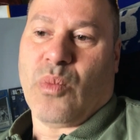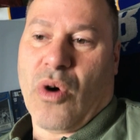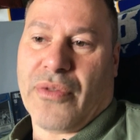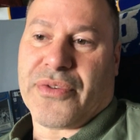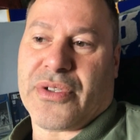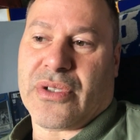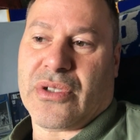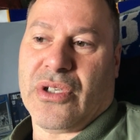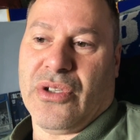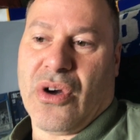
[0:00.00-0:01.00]
wants
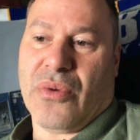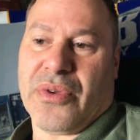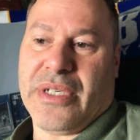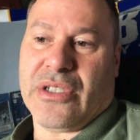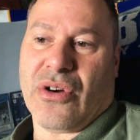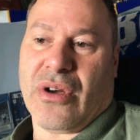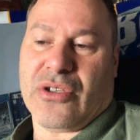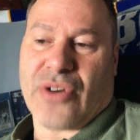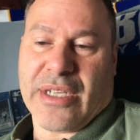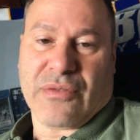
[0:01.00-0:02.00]
to know that he's got a
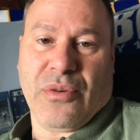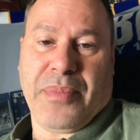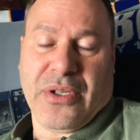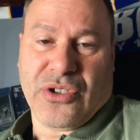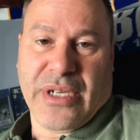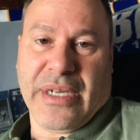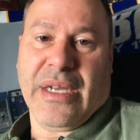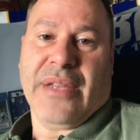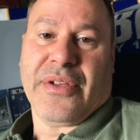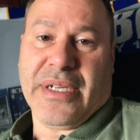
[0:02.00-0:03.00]
transfer budget,
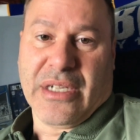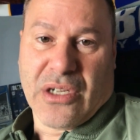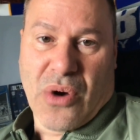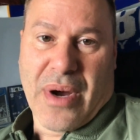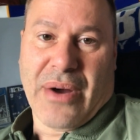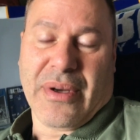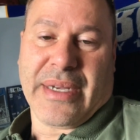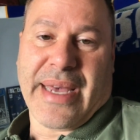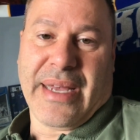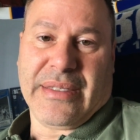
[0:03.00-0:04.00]
that he can go out
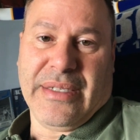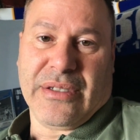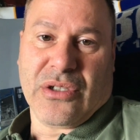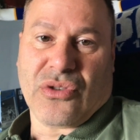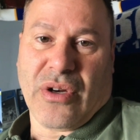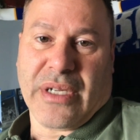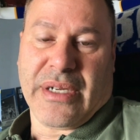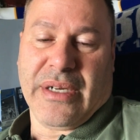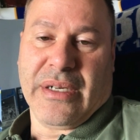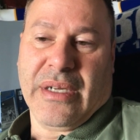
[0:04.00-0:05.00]
and get a decent
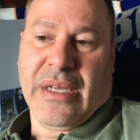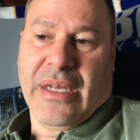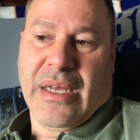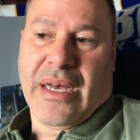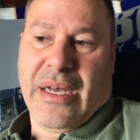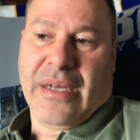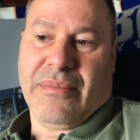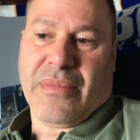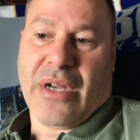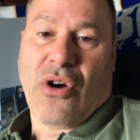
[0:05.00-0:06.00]
striker,
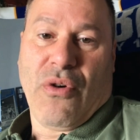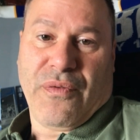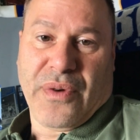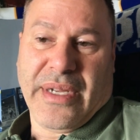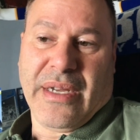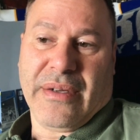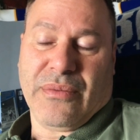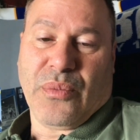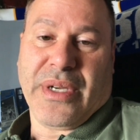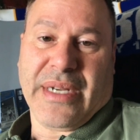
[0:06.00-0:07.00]
and hopefully
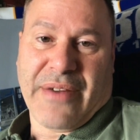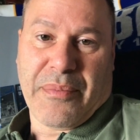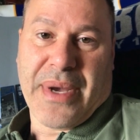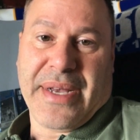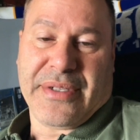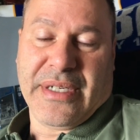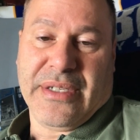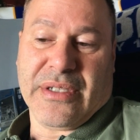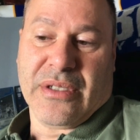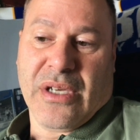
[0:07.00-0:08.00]
we can have a better
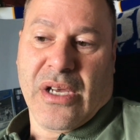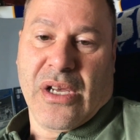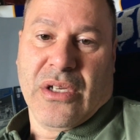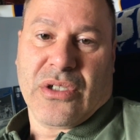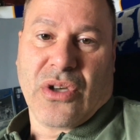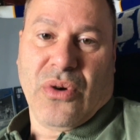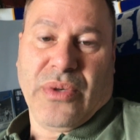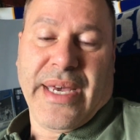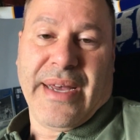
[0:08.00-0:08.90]
season. So